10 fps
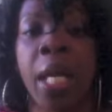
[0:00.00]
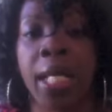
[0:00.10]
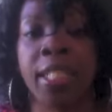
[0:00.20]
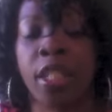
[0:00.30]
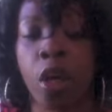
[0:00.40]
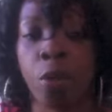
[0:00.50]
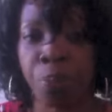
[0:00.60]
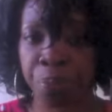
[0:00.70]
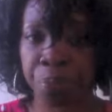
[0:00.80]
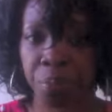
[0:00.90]
And
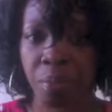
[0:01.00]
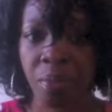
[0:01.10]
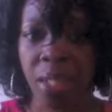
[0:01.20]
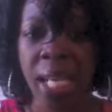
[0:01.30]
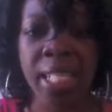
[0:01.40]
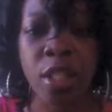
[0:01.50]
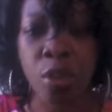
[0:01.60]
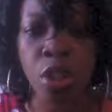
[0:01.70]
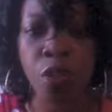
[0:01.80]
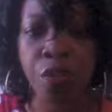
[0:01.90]
so as soon
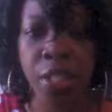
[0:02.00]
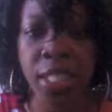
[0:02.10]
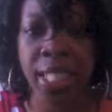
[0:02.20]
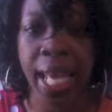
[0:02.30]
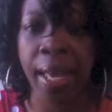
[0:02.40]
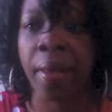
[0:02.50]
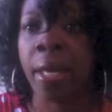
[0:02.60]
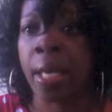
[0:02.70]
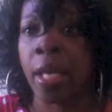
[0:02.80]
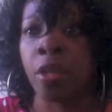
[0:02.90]
as you finish that,
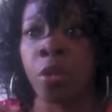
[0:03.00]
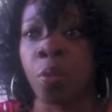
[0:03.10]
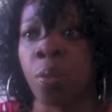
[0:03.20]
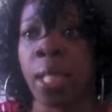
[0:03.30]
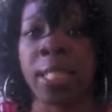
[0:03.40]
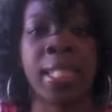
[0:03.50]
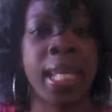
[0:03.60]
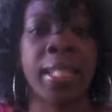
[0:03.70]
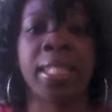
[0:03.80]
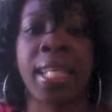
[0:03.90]
let's say
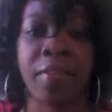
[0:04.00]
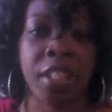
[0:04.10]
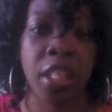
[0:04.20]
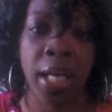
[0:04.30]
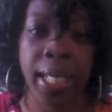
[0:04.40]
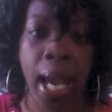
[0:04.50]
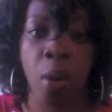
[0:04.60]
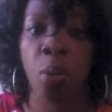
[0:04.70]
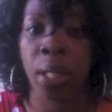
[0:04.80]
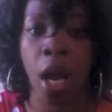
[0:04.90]
in the 7 o'clock hour,
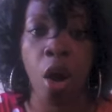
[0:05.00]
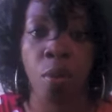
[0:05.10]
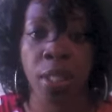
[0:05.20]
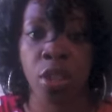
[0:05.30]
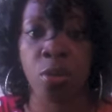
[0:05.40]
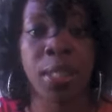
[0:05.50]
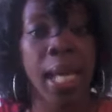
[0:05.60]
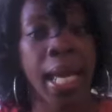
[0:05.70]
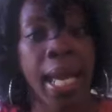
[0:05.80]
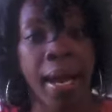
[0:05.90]
what I always do is I
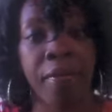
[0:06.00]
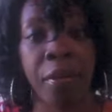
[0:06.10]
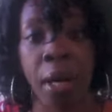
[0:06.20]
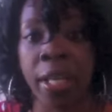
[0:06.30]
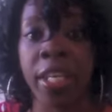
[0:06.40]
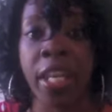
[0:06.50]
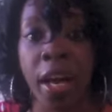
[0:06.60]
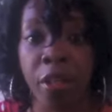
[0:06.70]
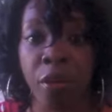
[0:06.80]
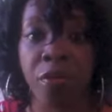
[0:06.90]
have
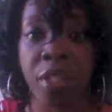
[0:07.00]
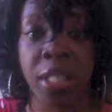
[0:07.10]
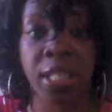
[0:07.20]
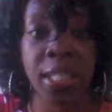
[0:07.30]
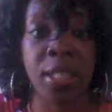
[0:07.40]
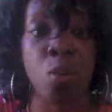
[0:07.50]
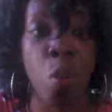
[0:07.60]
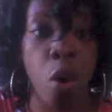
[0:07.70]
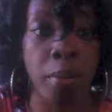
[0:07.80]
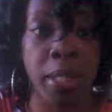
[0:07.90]
another of these, and it's
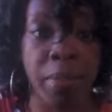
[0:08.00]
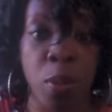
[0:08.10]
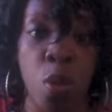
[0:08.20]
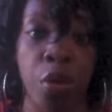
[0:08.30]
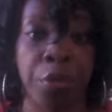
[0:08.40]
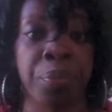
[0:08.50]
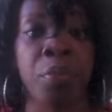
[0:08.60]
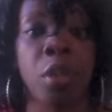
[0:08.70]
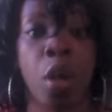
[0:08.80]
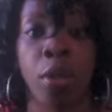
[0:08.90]
warm lemon water.
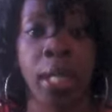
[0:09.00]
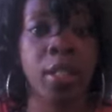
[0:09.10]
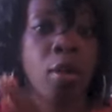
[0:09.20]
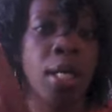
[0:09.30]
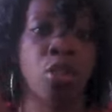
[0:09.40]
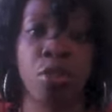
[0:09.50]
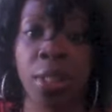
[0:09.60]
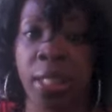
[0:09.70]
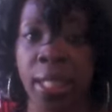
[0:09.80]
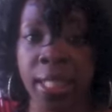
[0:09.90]
Okay, so I
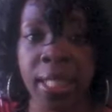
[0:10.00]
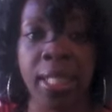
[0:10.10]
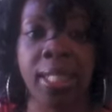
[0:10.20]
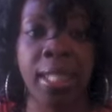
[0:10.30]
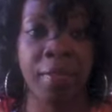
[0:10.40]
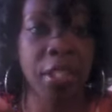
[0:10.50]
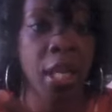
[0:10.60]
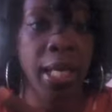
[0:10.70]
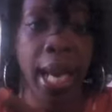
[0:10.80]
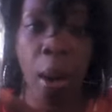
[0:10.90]
drink this in the 7
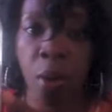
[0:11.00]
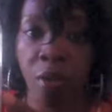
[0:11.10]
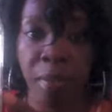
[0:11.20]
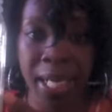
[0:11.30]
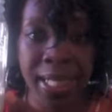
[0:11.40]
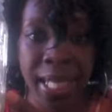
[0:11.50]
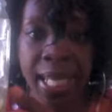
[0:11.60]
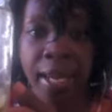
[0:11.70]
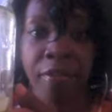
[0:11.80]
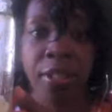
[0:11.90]
o'clock hour of my day.
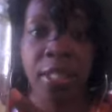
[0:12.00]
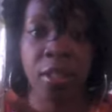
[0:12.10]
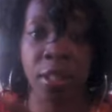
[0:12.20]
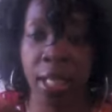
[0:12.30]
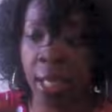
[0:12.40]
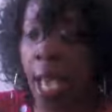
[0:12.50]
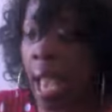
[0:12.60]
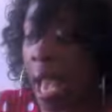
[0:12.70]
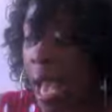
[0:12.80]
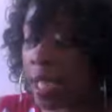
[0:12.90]
Every single day,
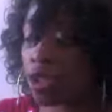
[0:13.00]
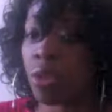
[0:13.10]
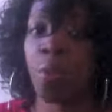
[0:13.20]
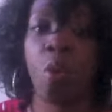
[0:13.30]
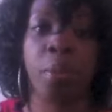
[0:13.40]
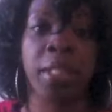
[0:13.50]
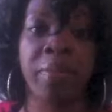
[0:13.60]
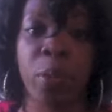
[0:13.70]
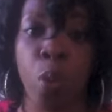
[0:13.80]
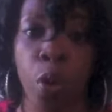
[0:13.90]
I drink warm
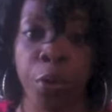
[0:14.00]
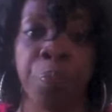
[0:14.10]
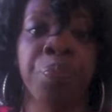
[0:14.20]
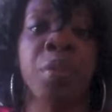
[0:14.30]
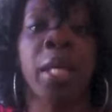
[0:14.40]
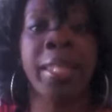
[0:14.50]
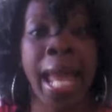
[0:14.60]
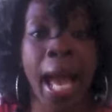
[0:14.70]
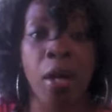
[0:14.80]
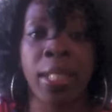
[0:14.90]
lemon water.
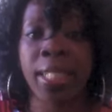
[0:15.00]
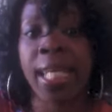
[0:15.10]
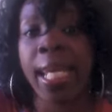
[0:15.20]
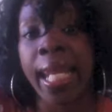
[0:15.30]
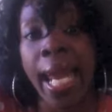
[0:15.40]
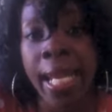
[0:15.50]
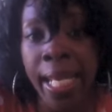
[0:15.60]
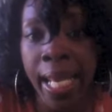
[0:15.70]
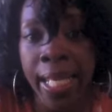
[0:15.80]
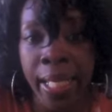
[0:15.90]
Now, let's say at 8
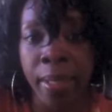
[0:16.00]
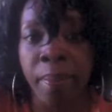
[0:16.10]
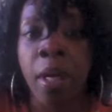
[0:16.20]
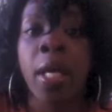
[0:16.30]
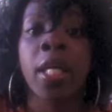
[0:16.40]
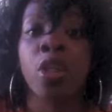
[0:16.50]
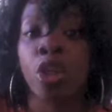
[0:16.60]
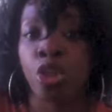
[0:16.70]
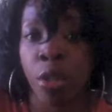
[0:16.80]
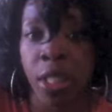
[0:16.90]
a.m., you're
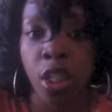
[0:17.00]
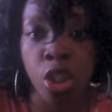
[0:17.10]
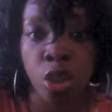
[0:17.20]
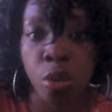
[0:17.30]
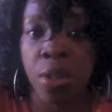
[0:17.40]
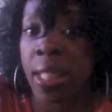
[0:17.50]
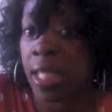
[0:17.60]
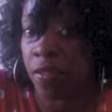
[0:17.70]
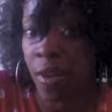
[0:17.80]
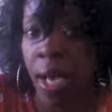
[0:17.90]
drinking a juice.
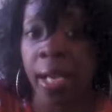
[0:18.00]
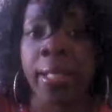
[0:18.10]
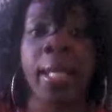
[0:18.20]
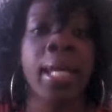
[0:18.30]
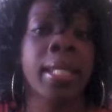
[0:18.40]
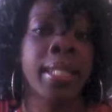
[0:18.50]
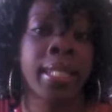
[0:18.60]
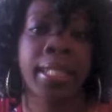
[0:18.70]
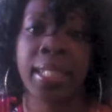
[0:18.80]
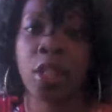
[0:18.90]
That's fine.
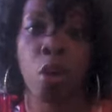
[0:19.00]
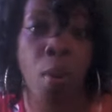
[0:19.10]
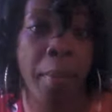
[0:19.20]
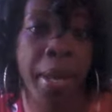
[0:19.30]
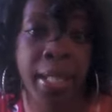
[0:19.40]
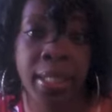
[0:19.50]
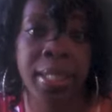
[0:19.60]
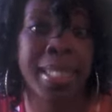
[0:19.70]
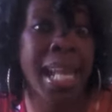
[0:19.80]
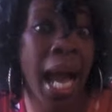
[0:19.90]
Then let's go right back to
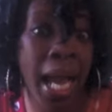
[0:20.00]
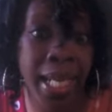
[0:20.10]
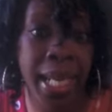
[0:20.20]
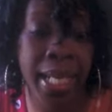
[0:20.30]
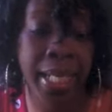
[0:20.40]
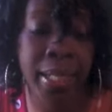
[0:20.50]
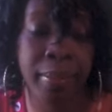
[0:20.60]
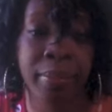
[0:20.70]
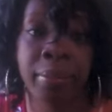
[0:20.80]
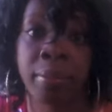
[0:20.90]
9
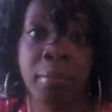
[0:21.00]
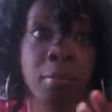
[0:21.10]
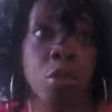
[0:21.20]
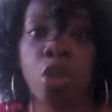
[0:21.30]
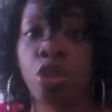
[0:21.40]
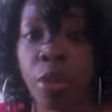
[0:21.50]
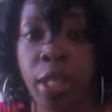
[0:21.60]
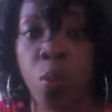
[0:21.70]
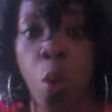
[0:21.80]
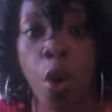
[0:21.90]
a.m., you're
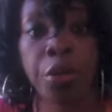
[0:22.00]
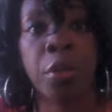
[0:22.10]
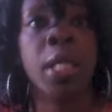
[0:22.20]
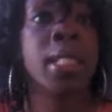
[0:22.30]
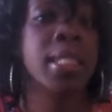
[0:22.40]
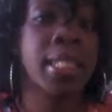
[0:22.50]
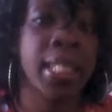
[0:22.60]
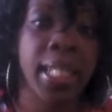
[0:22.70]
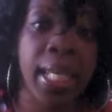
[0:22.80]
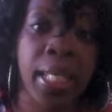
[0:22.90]
drinking water.
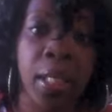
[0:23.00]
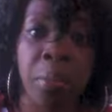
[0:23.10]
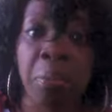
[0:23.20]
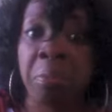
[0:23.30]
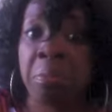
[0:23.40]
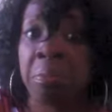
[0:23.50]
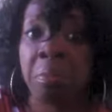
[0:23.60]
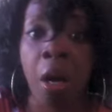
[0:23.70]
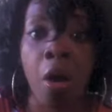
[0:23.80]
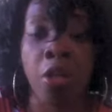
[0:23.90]
10 a.m.,
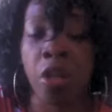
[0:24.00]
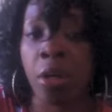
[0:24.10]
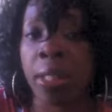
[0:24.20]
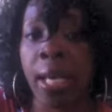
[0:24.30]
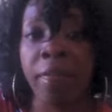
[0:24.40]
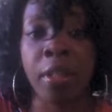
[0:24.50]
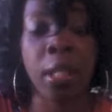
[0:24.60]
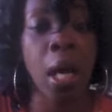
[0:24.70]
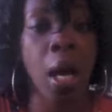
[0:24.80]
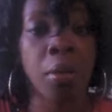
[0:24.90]
or 11
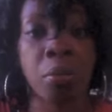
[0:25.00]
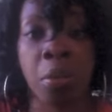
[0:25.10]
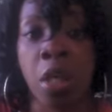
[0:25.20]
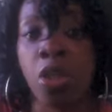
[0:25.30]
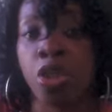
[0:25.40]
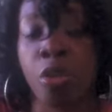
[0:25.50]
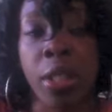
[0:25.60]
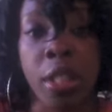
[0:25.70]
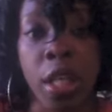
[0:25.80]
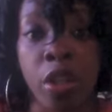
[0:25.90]
o'clock, you're
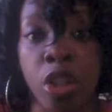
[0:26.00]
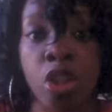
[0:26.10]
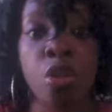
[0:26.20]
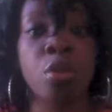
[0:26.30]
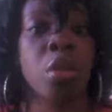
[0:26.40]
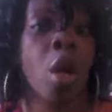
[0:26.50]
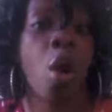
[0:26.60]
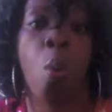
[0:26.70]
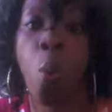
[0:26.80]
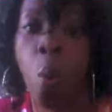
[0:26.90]
drinking another juice.
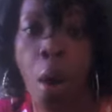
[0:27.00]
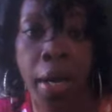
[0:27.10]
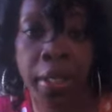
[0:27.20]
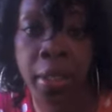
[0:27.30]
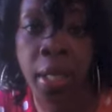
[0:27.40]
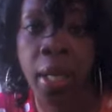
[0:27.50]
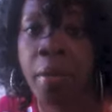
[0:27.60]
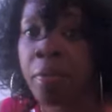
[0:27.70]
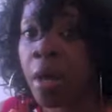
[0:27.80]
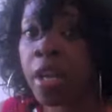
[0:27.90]
1,
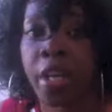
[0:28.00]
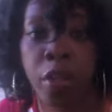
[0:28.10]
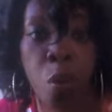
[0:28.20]
another